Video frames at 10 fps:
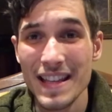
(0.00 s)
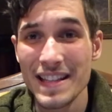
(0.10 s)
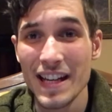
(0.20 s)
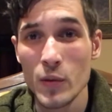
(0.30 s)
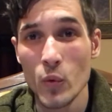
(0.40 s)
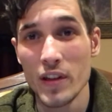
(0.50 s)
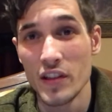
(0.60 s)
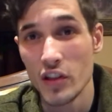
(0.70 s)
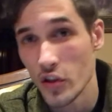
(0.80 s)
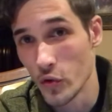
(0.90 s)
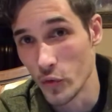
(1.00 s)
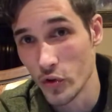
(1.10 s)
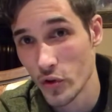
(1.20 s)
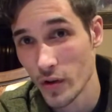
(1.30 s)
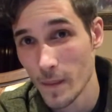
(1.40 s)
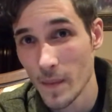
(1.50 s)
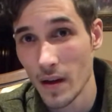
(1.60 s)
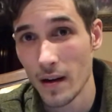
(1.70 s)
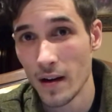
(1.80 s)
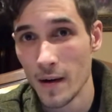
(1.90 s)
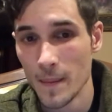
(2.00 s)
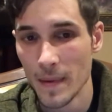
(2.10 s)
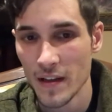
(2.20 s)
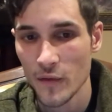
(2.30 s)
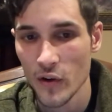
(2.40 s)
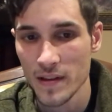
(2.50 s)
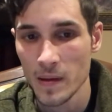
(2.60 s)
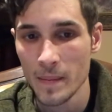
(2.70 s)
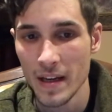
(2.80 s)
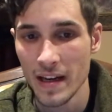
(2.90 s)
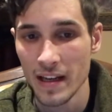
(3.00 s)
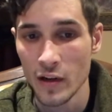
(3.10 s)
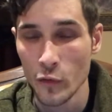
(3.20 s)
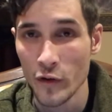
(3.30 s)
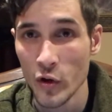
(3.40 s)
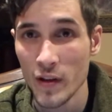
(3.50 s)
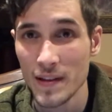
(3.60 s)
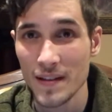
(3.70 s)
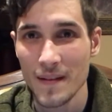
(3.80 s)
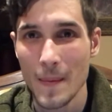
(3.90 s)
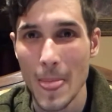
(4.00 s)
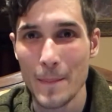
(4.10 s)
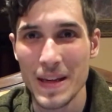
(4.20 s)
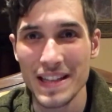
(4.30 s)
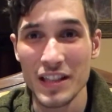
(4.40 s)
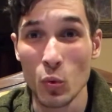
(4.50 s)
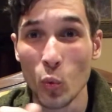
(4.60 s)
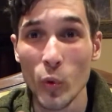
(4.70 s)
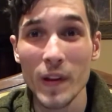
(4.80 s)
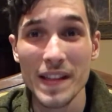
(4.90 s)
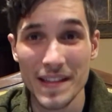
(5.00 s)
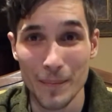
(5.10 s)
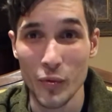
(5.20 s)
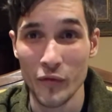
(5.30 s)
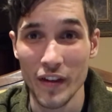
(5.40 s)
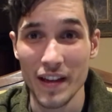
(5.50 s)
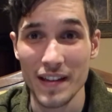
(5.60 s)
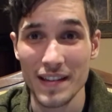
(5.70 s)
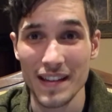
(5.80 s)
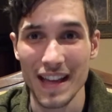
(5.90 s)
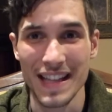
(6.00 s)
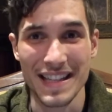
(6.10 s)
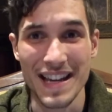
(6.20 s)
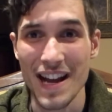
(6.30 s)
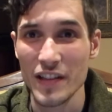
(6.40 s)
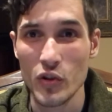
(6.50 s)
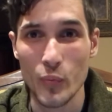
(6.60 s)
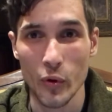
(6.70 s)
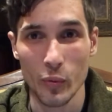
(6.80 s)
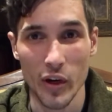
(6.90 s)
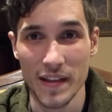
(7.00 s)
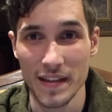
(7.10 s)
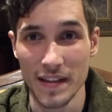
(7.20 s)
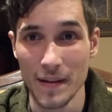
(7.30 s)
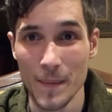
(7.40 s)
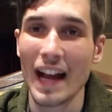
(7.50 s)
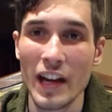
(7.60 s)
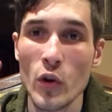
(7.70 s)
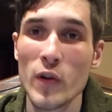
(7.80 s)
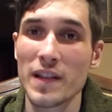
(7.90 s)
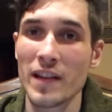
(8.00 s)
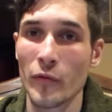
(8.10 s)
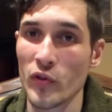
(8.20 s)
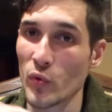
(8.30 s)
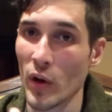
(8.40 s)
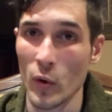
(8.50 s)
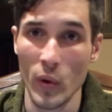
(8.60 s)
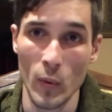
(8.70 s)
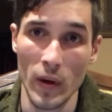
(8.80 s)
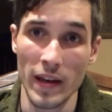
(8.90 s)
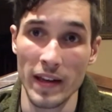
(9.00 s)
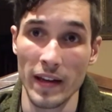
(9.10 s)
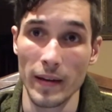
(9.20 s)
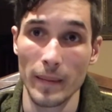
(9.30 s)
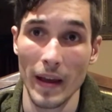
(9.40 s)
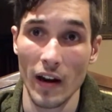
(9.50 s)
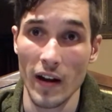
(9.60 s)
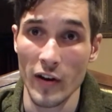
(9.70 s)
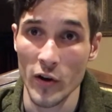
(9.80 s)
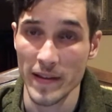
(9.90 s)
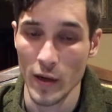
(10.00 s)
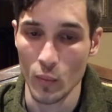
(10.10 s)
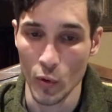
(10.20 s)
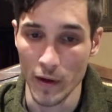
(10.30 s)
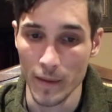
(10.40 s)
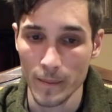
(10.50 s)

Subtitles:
This next one is huge as far as eliminating interference, because it's a really simple fix. It's not super pricey. I noticed a difference right away when I did it on our soundboard.